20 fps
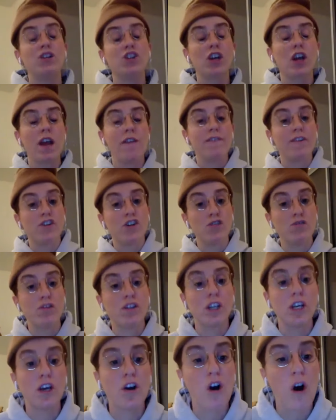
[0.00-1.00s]
She gave a
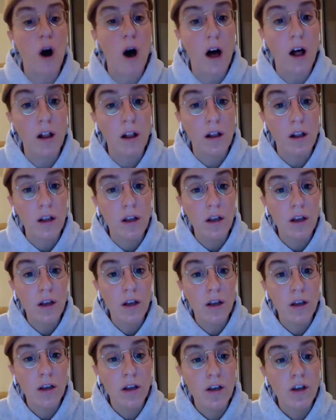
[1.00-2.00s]
juicy call.
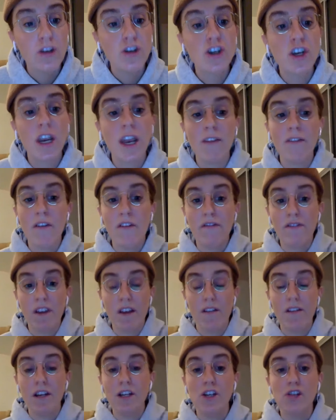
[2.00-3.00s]
She gave a
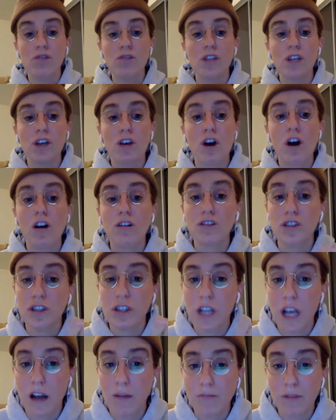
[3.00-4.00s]
very juicy call.
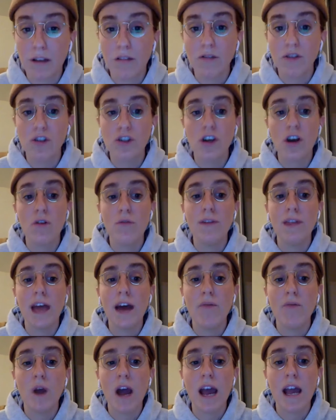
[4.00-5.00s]
She's helped out the show in
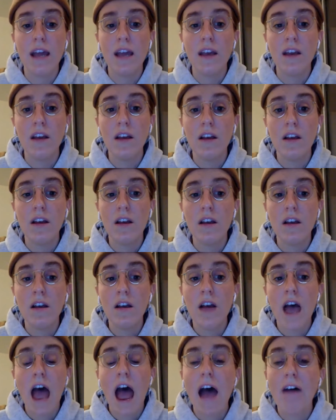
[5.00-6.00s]
that way.
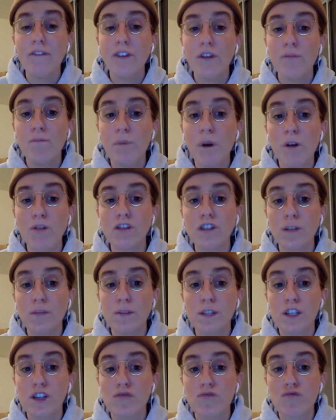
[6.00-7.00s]
Have you both
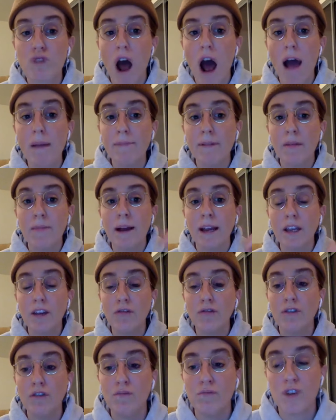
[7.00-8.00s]
subscribed to my
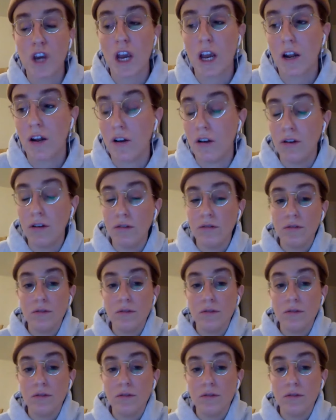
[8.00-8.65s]
YouTube channel?